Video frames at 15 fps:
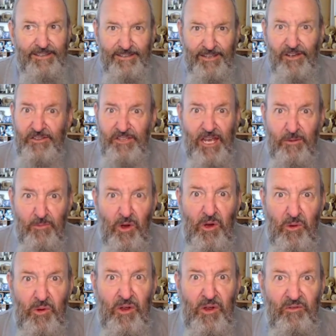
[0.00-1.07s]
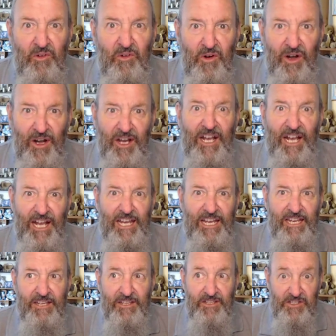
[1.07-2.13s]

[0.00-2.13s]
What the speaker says: don't take my word for it, okay?